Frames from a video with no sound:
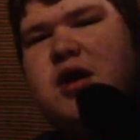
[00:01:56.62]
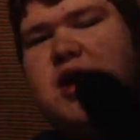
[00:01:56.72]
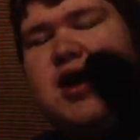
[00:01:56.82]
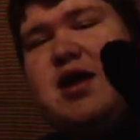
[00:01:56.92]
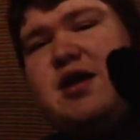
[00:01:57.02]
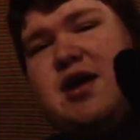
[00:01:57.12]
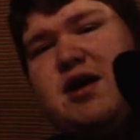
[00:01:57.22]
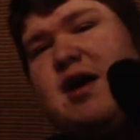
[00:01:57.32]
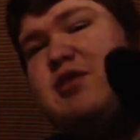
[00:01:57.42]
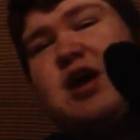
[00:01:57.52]
and
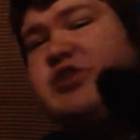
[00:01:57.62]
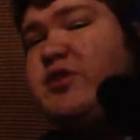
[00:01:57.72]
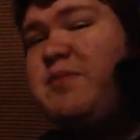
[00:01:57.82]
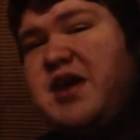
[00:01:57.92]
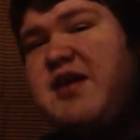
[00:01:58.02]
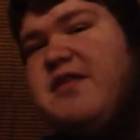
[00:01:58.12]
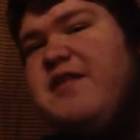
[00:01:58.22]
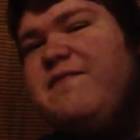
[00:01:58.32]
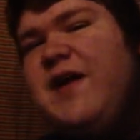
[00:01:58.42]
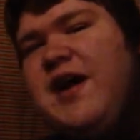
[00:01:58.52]
uh, I, I, should be easy to
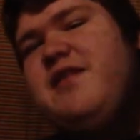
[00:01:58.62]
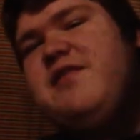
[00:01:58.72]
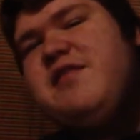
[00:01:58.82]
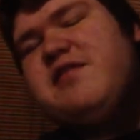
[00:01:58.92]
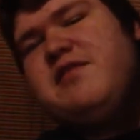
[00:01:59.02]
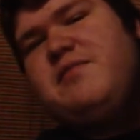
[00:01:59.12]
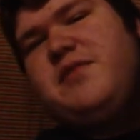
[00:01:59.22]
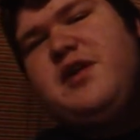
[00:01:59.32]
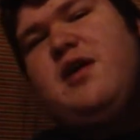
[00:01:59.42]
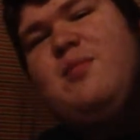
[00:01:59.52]
find since
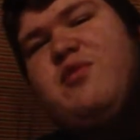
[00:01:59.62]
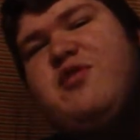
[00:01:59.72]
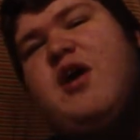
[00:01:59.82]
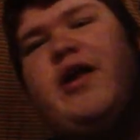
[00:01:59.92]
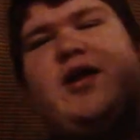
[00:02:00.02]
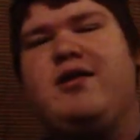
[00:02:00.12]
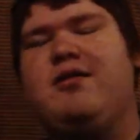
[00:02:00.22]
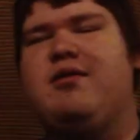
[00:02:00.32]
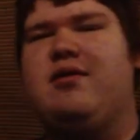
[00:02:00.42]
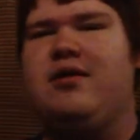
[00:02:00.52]
you know I'm Sonic.
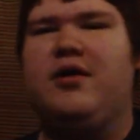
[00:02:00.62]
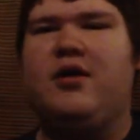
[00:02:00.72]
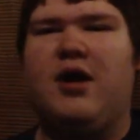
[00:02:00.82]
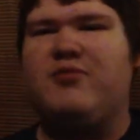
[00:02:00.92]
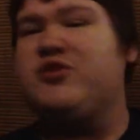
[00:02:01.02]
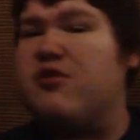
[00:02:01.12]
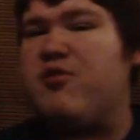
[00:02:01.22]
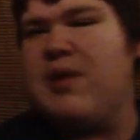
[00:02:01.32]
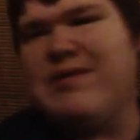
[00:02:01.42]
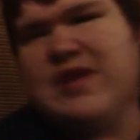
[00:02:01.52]
I'm sure there's
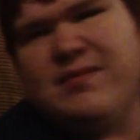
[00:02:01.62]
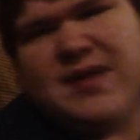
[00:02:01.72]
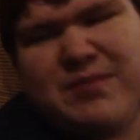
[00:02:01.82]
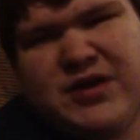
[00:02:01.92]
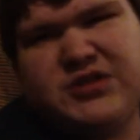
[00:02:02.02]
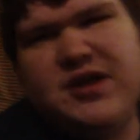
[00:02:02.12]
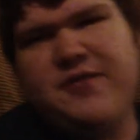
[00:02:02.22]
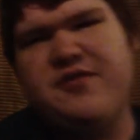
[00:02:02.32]
probably going to be a bunch of other